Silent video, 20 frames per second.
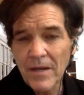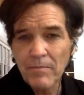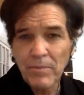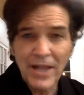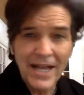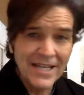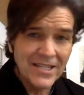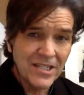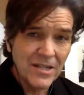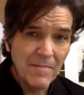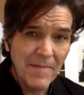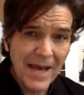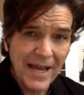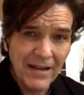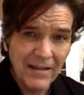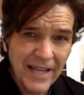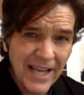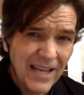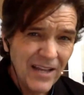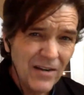Place de
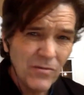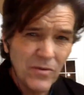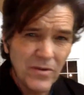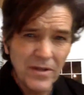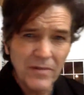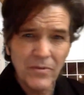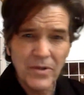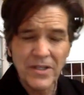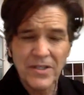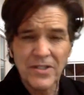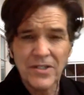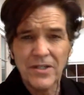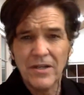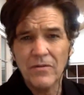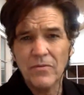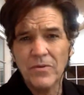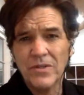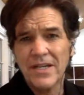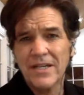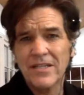Madeleine, which
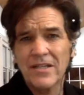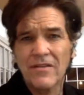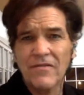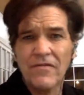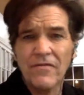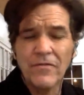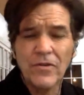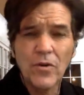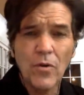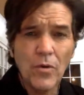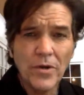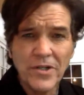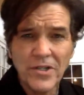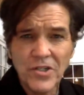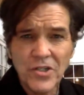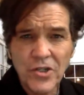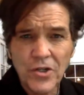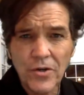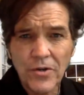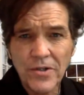has a
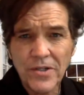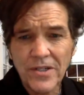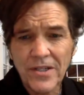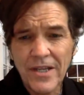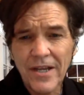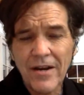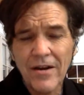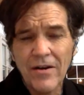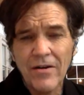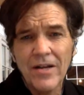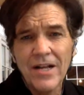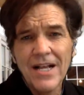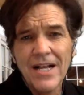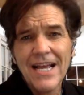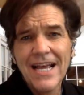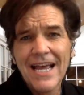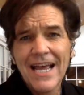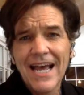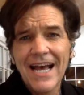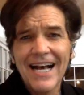gorgeous church there,
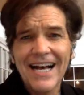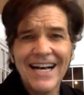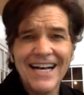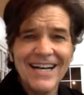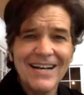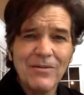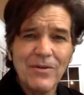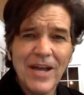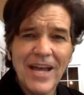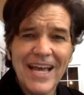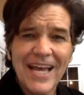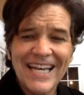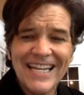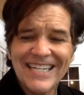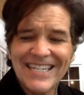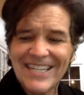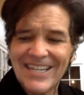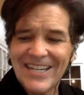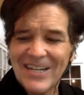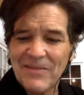
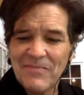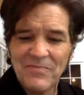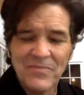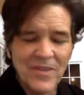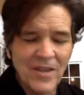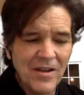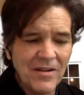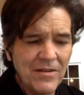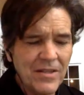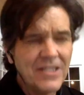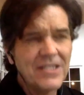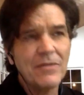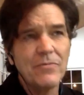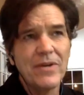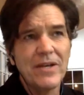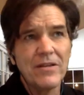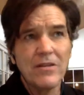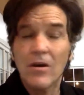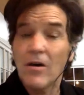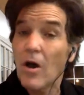and let's see,
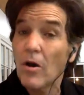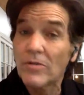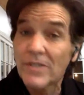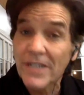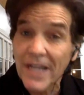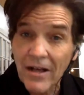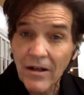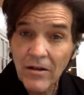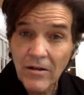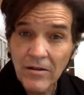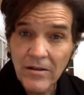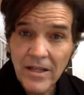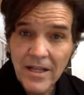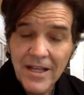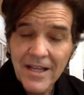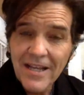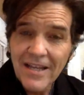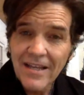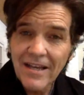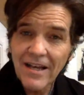we had the Hotel
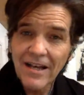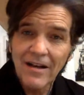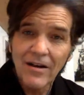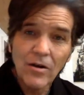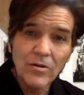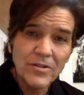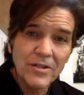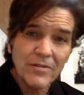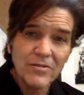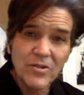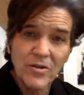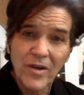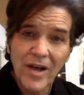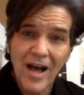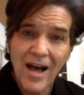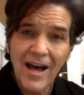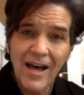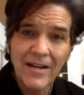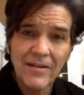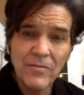
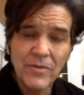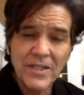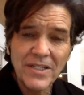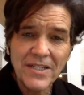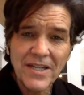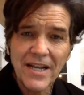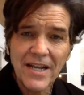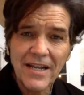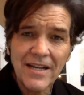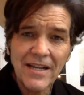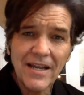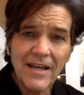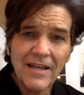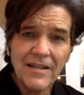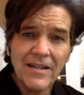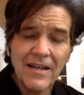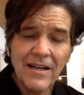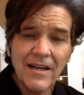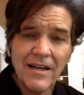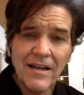Ducan. We stayed at,